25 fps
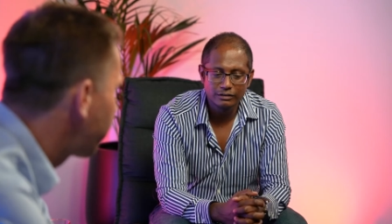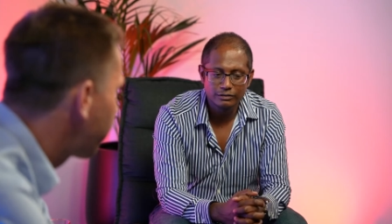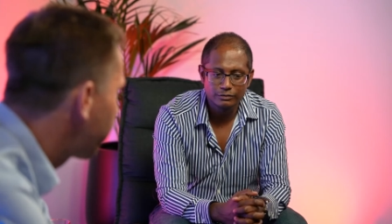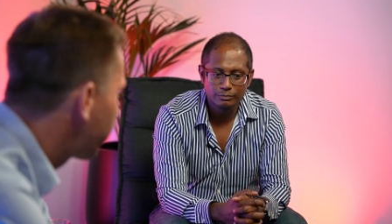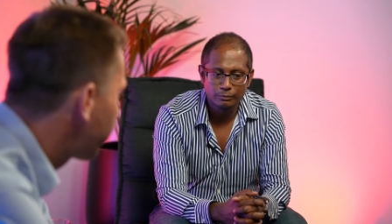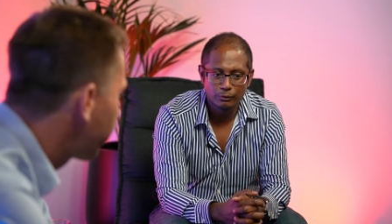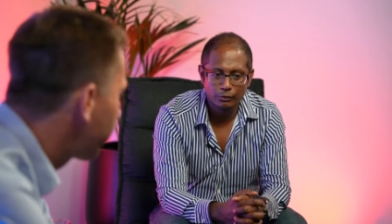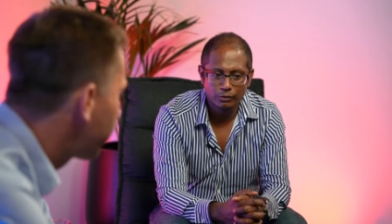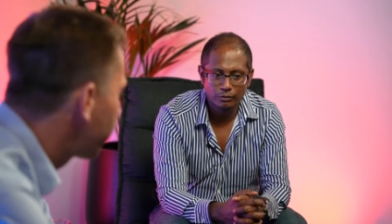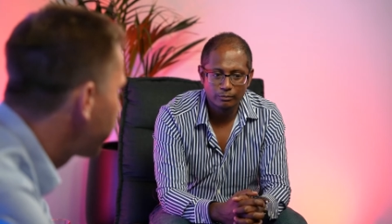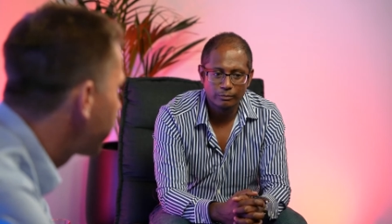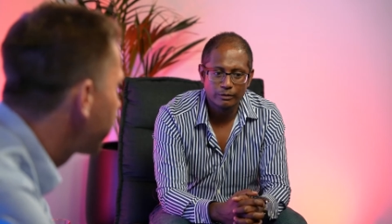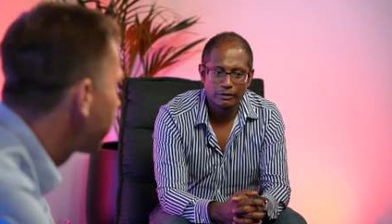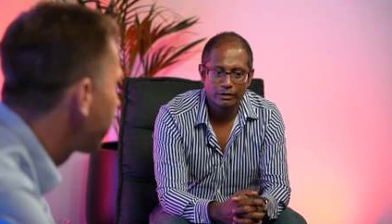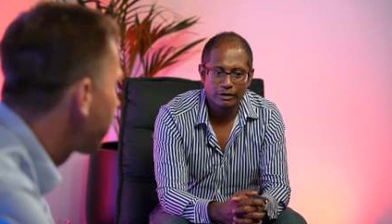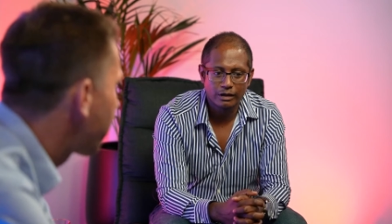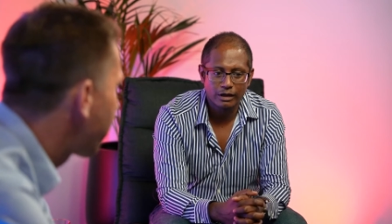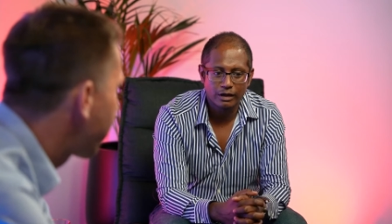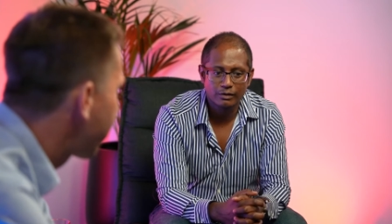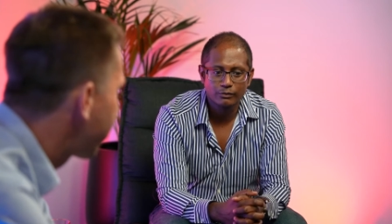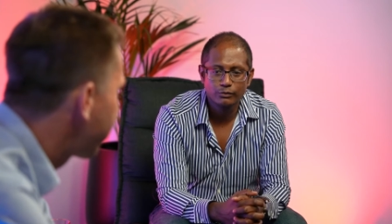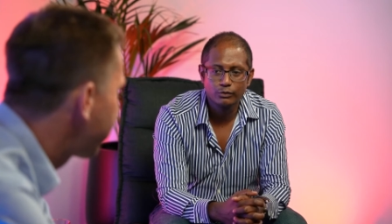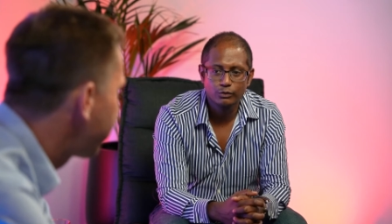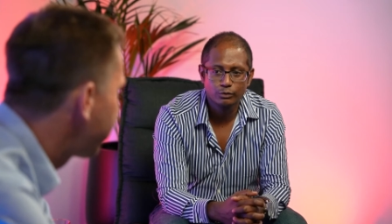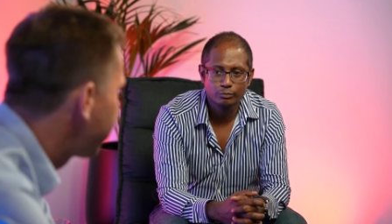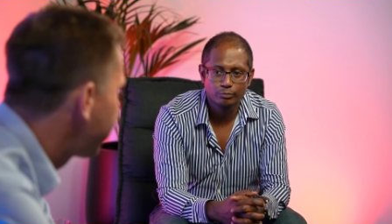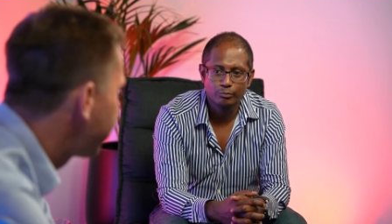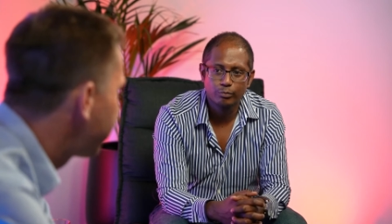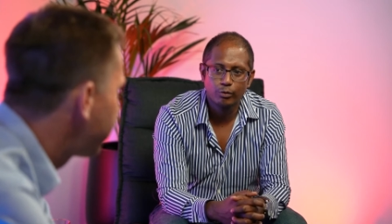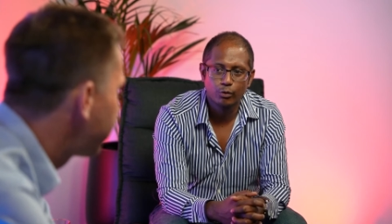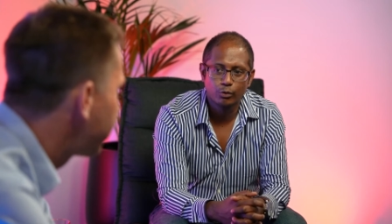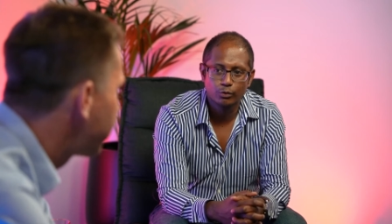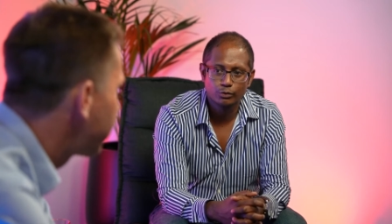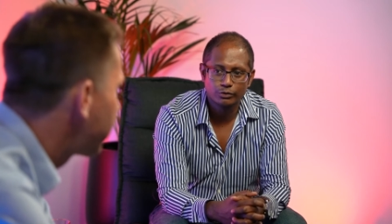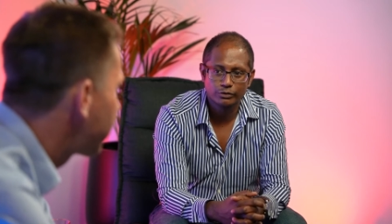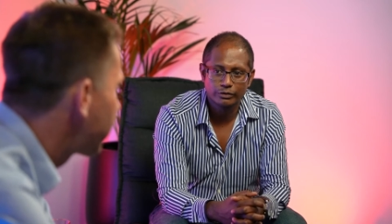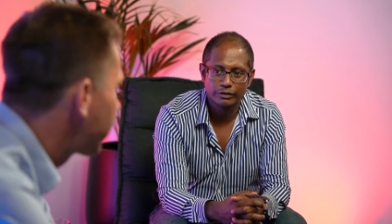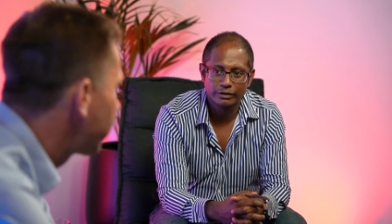more about how you
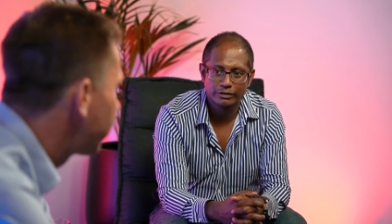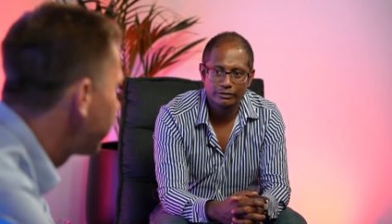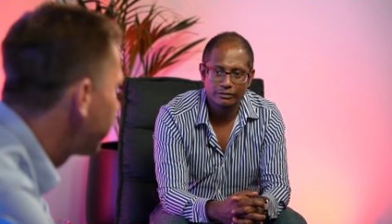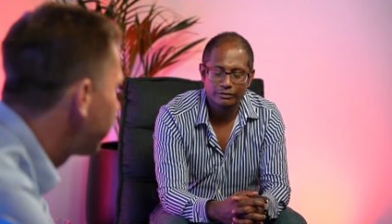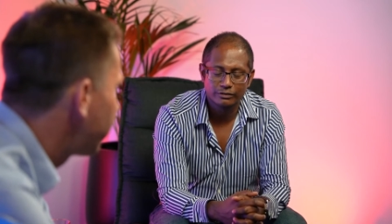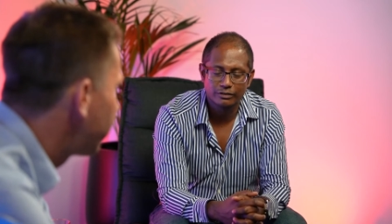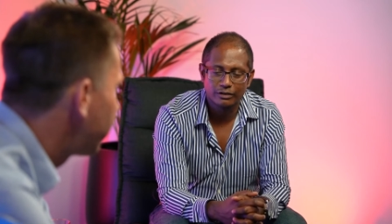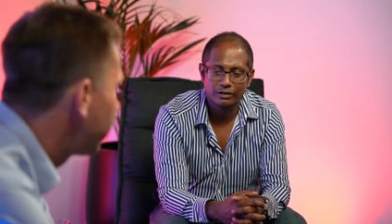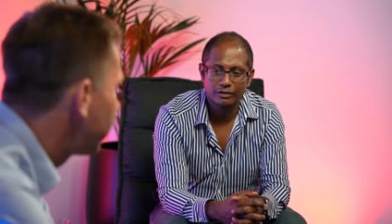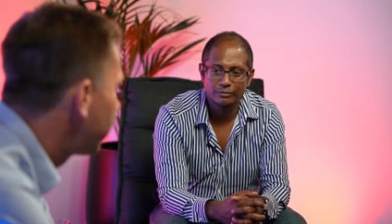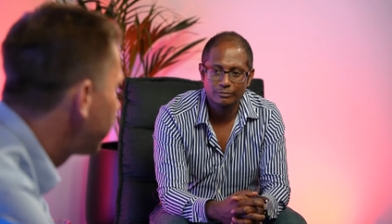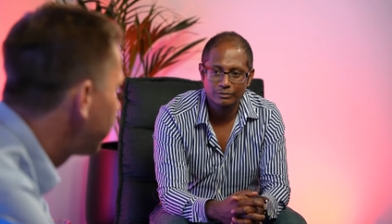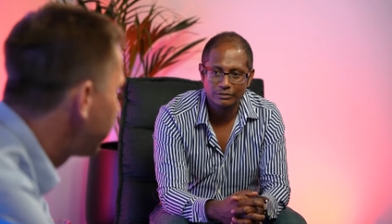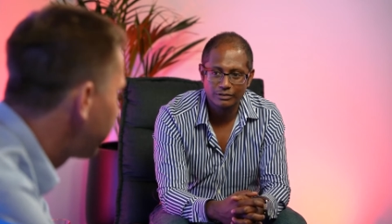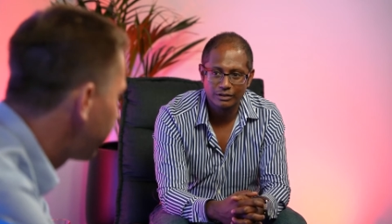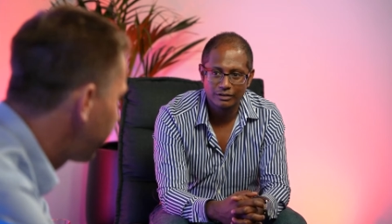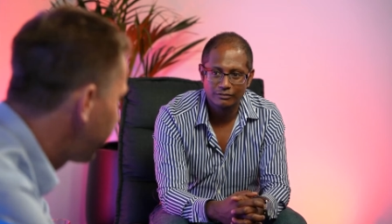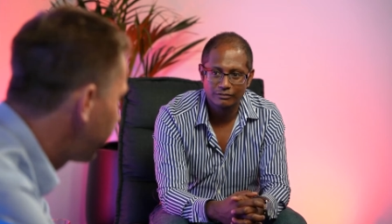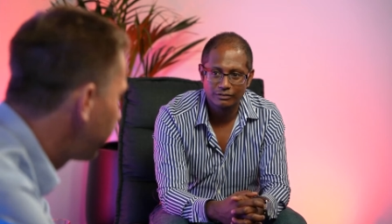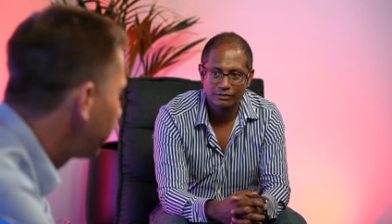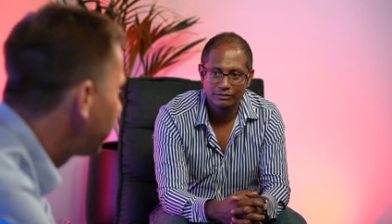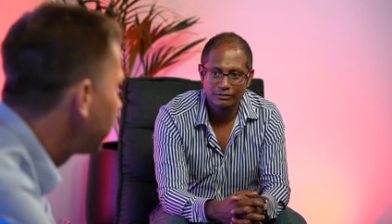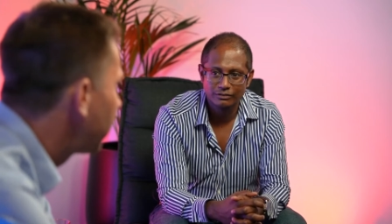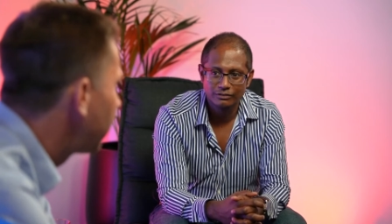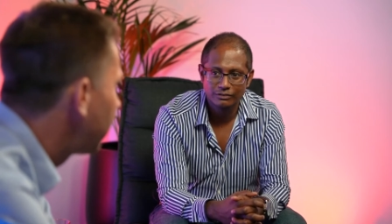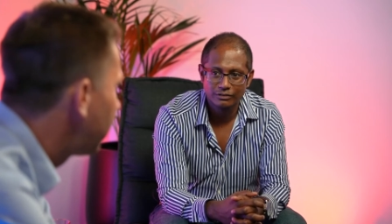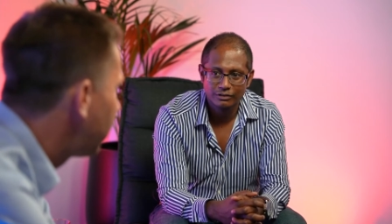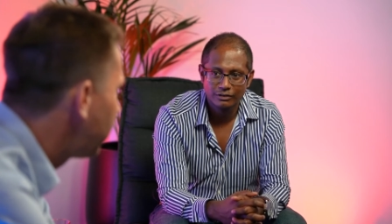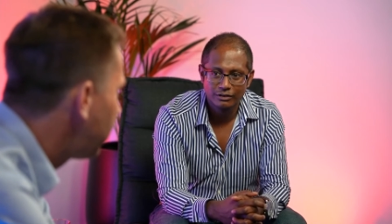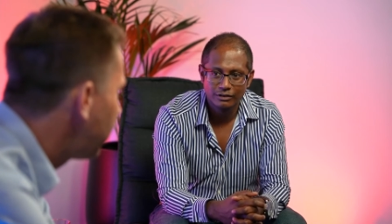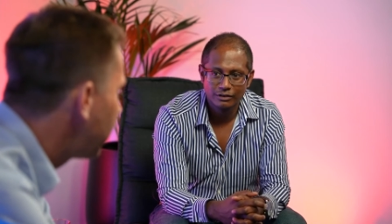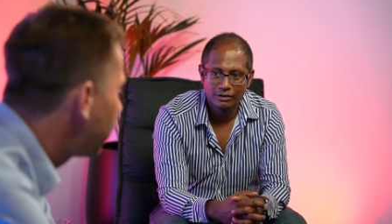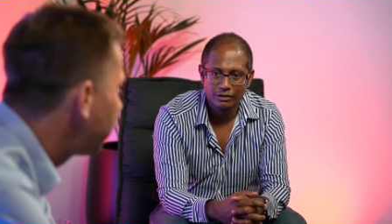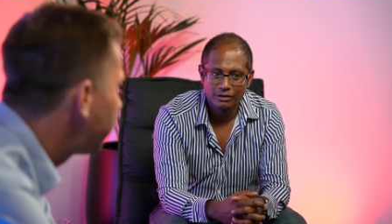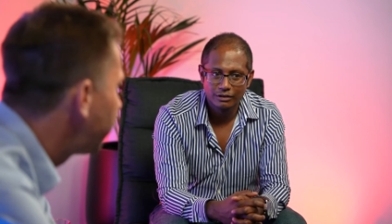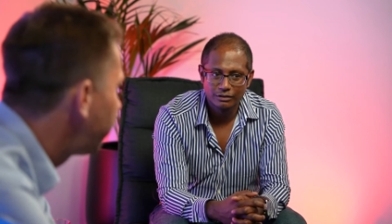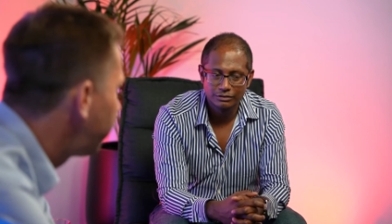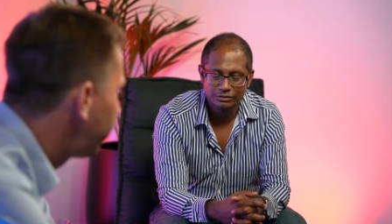portray the time savings
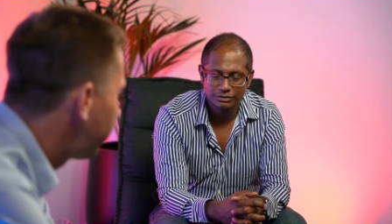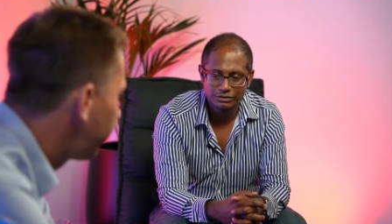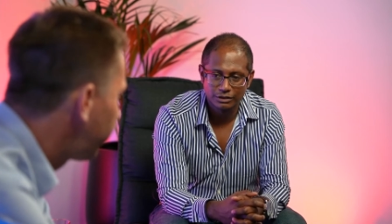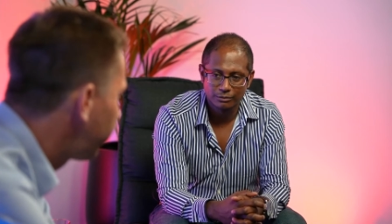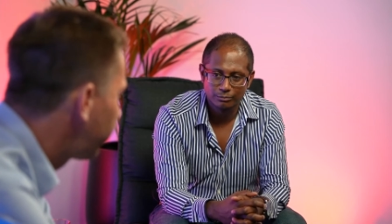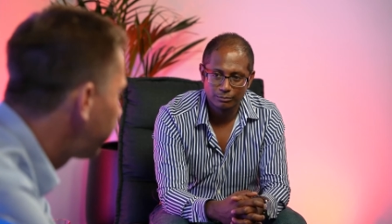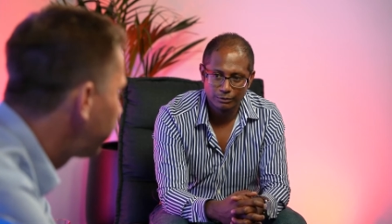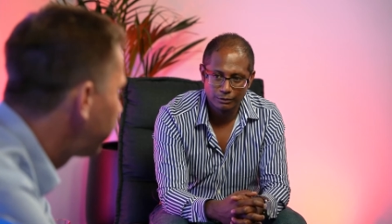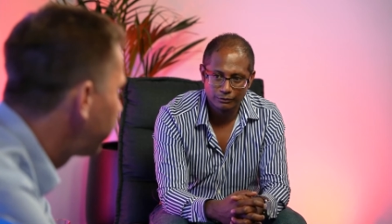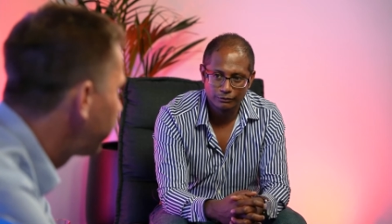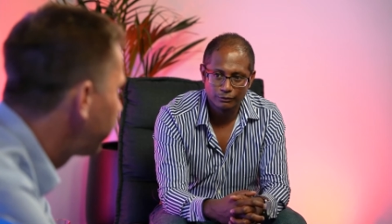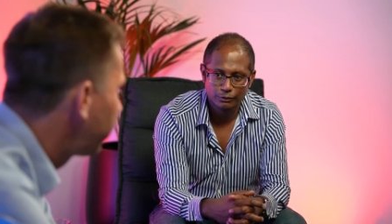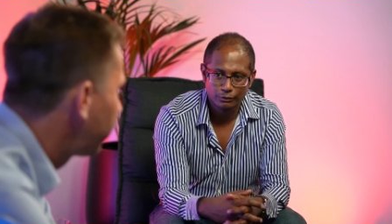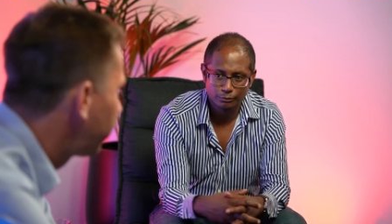a jump lift would